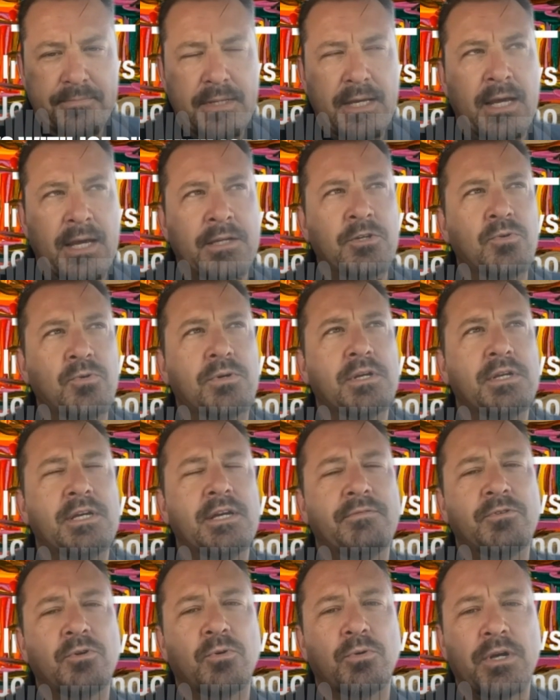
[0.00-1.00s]
and you could
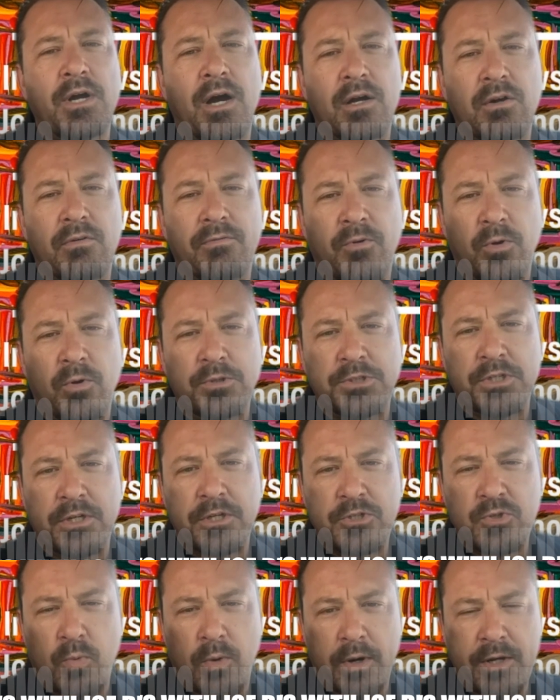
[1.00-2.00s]
give your younger version, a
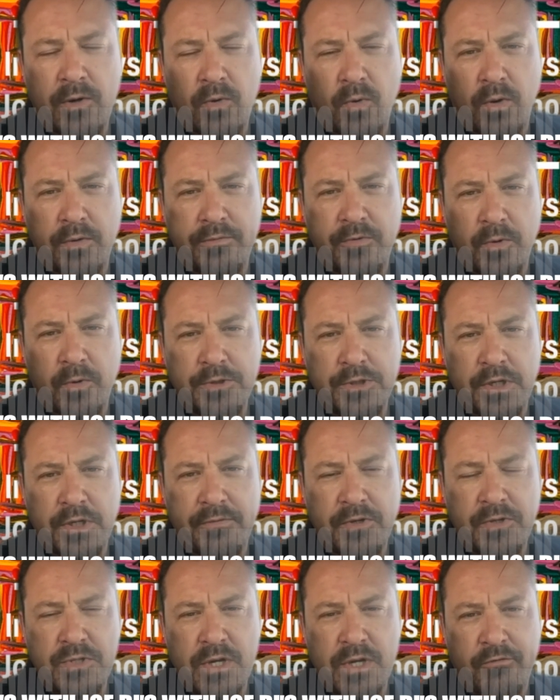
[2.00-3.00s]
20 year old version of
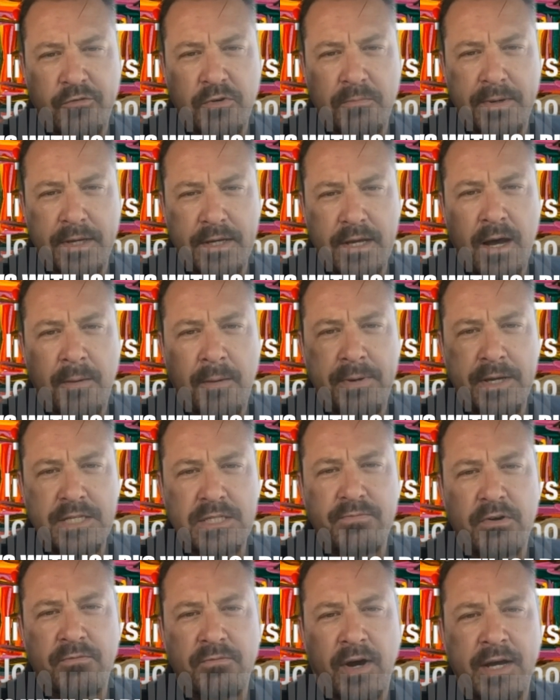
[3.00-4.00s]
yourself, a, be- a piece
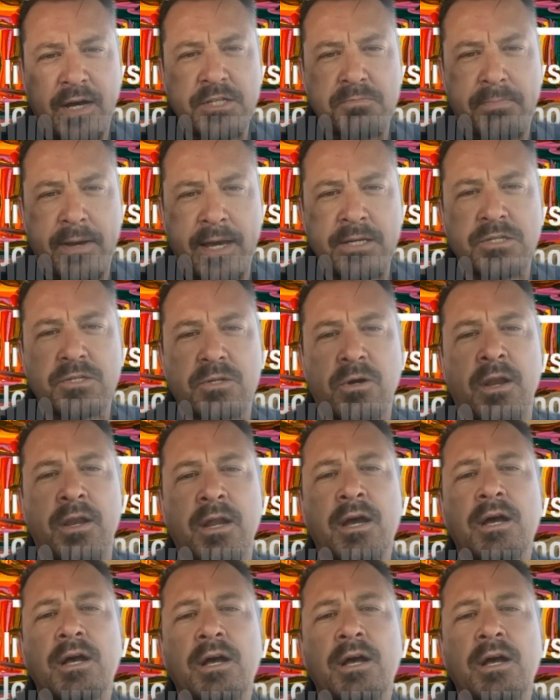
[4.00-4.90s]
of advice based on